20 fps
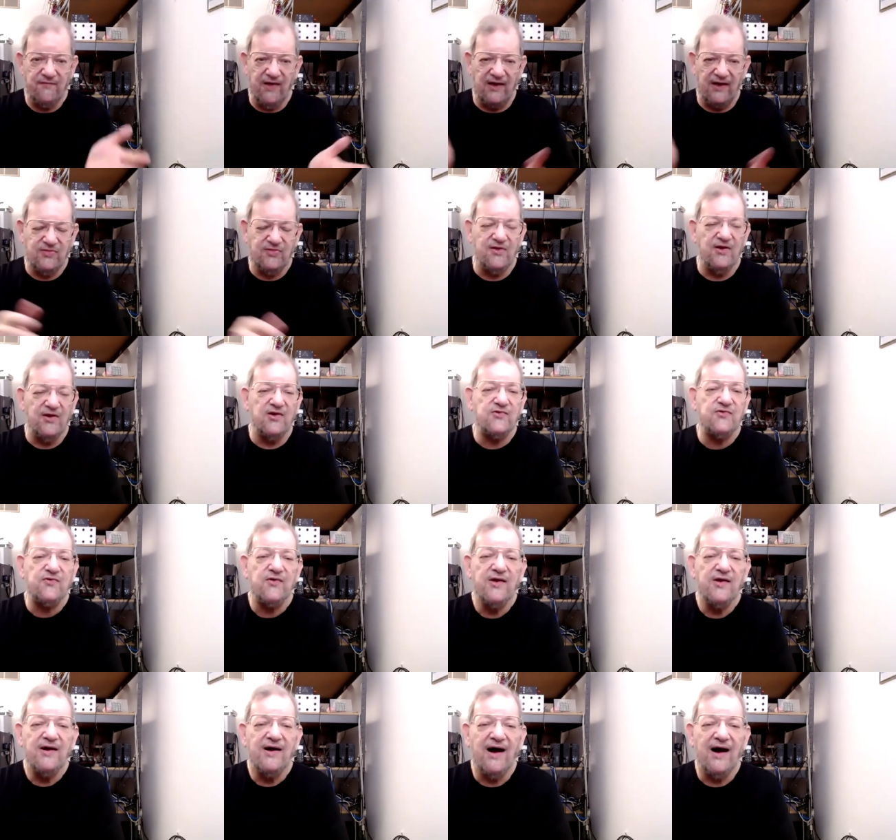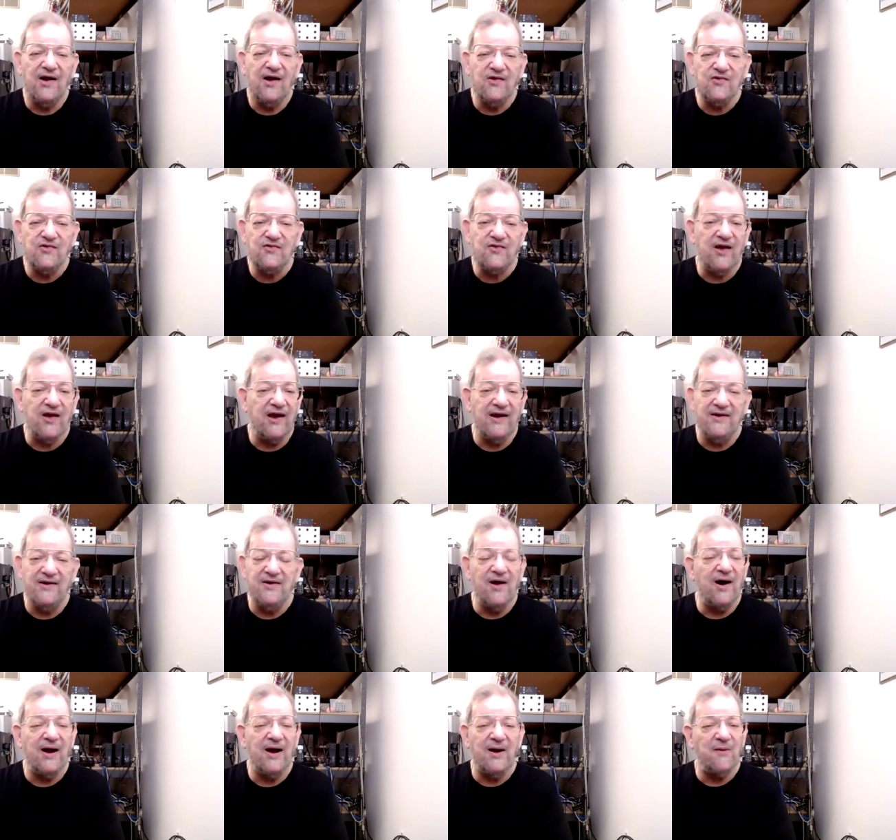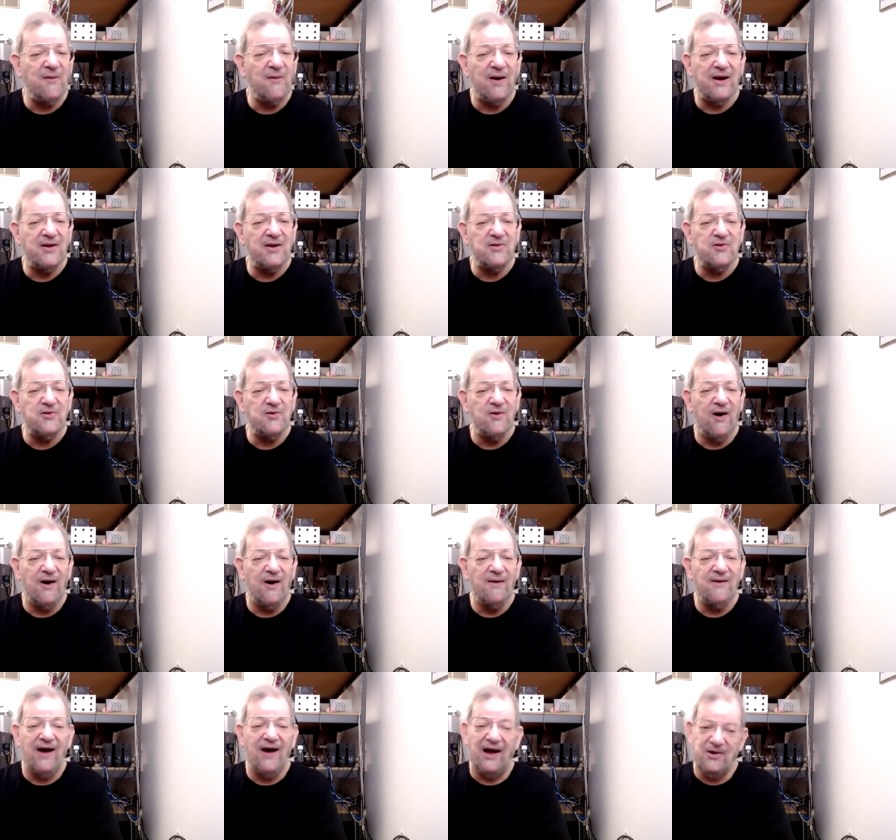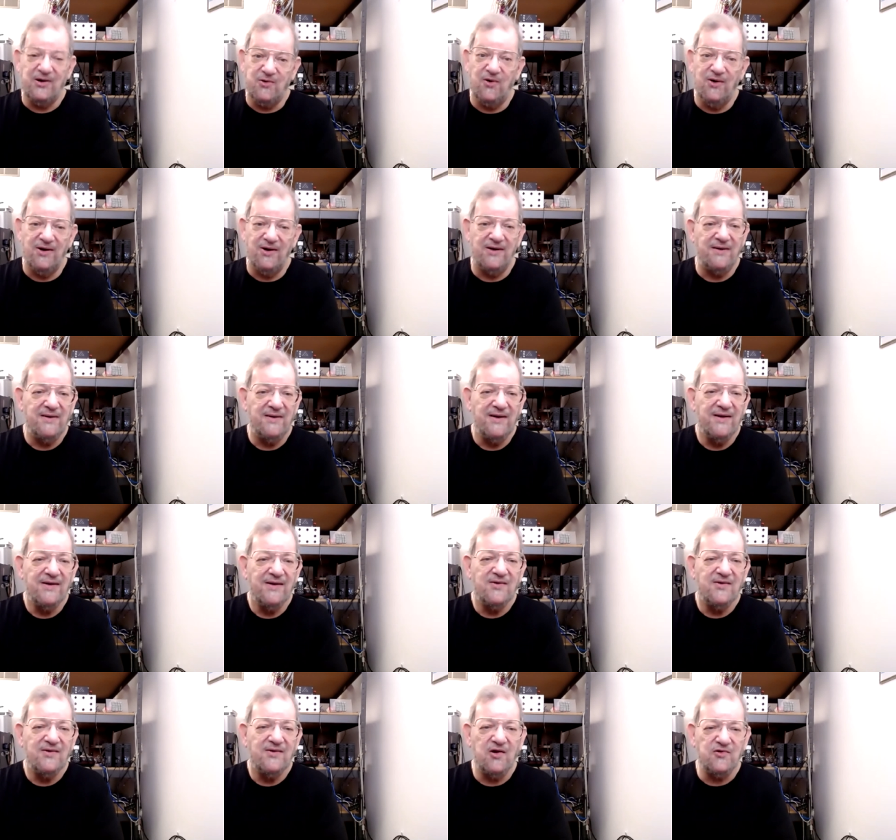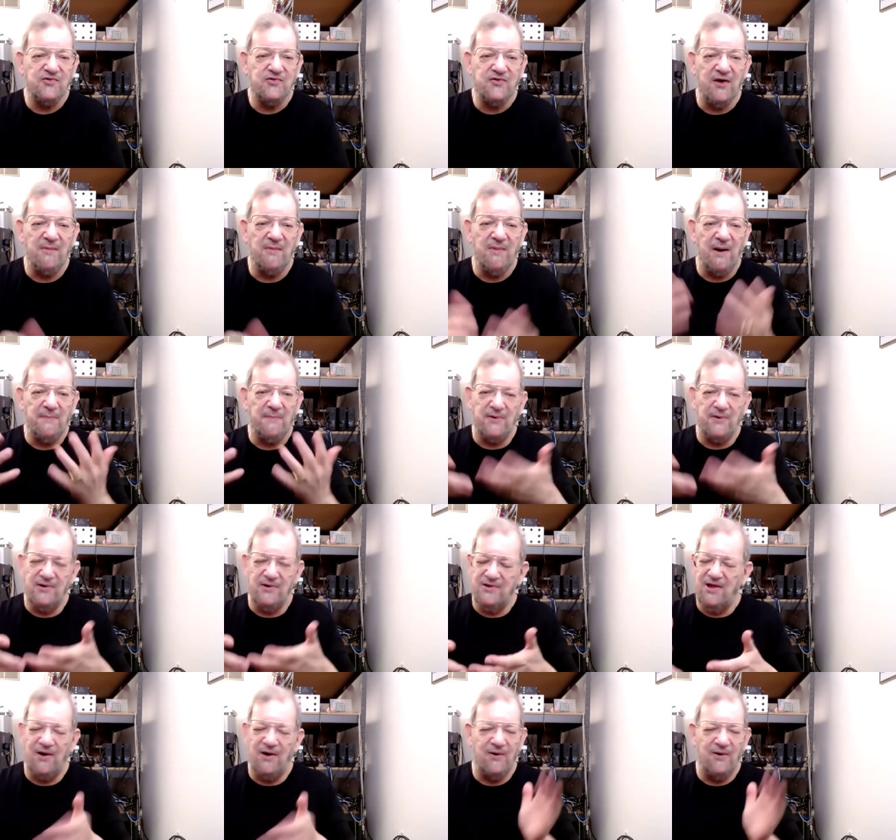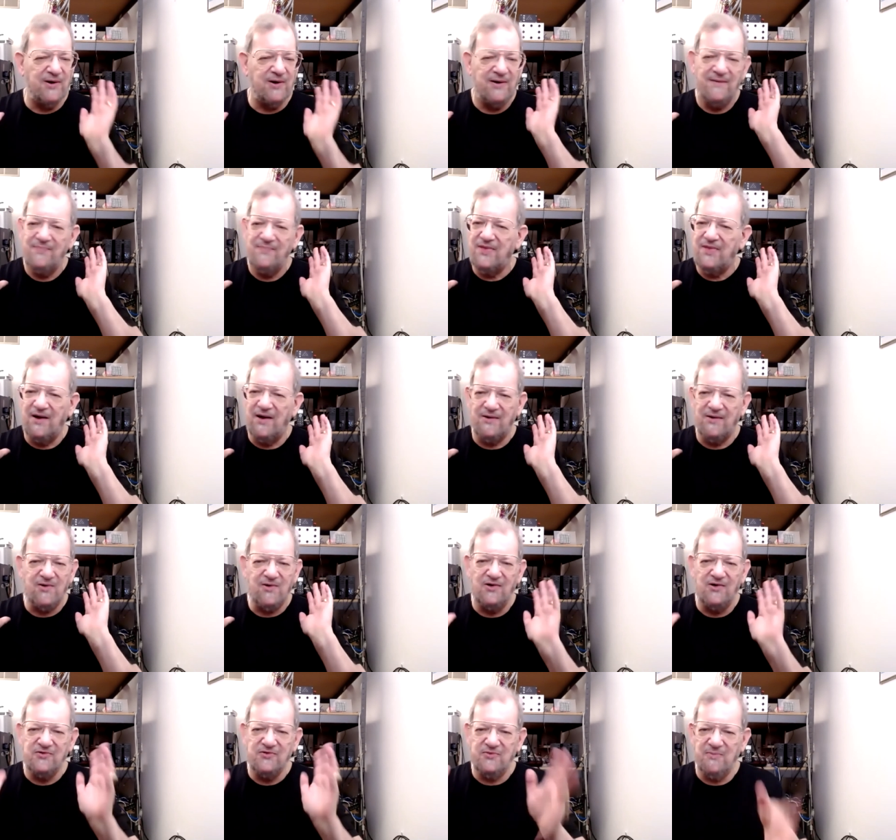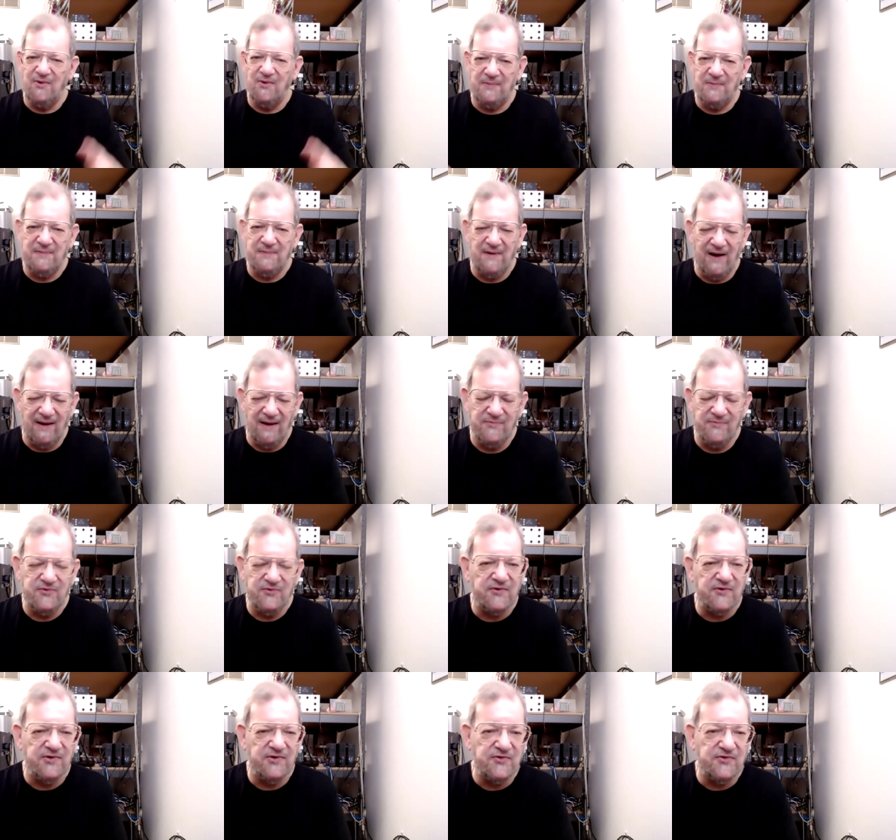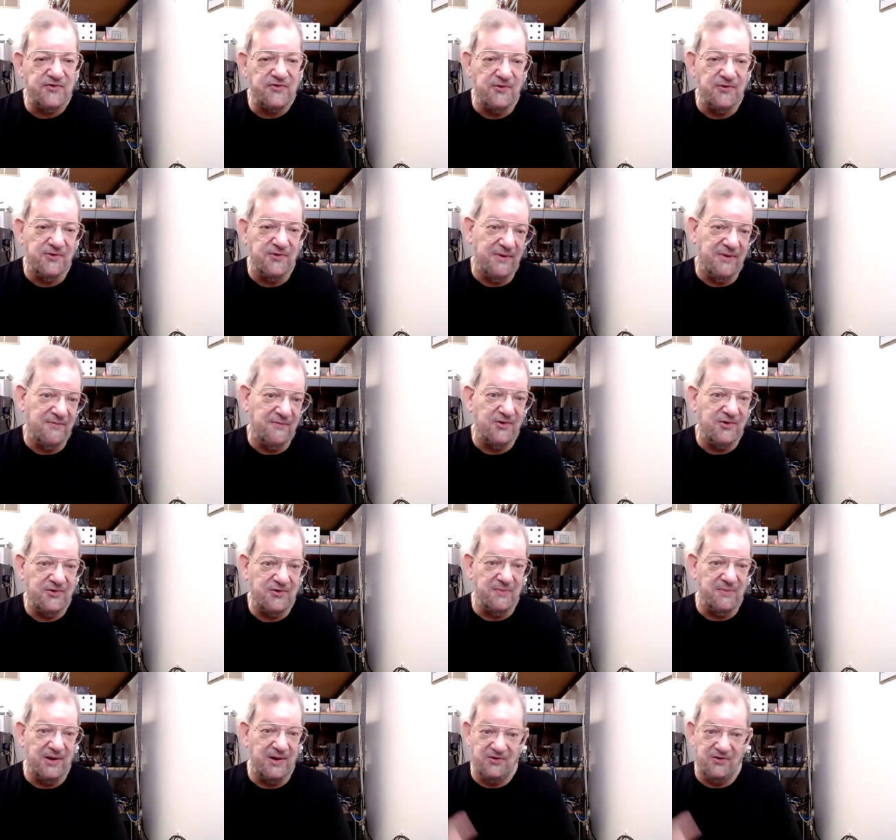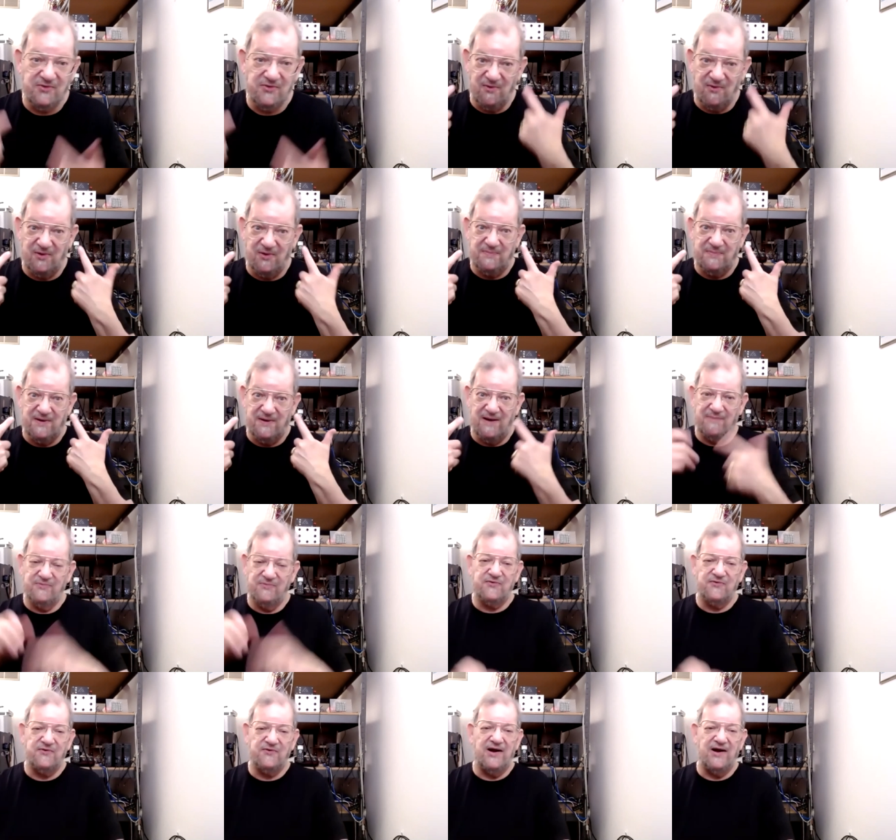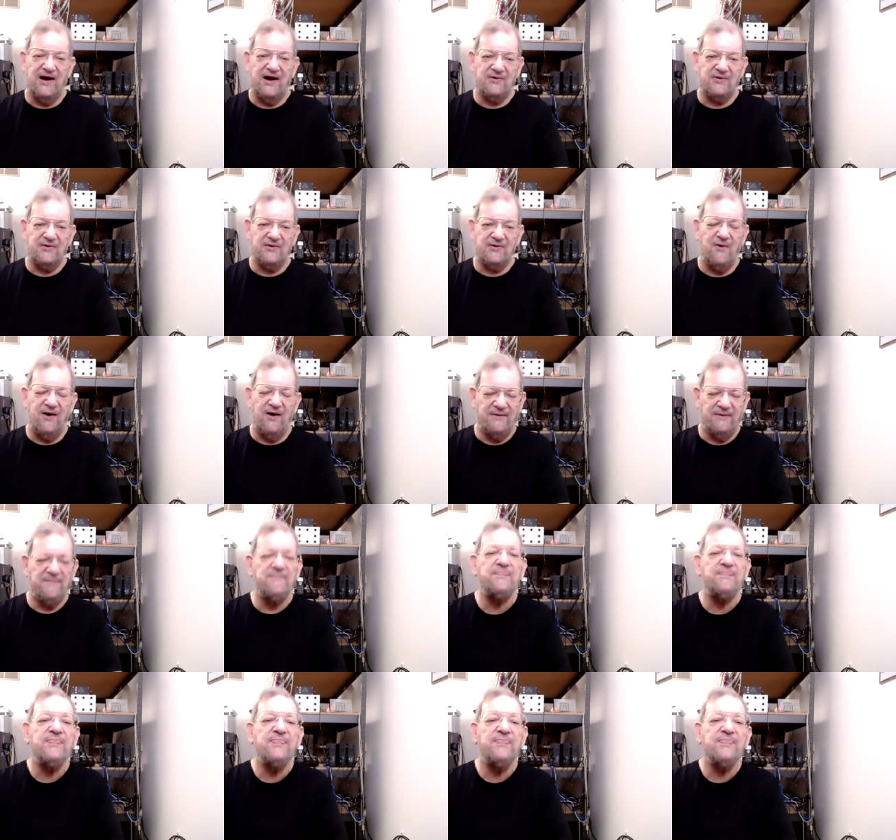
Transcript: like this, I decided, no, I don't want to do, I could, you know, some upper and lower, that would cause more problems for the student, which means more problems for Dr. White.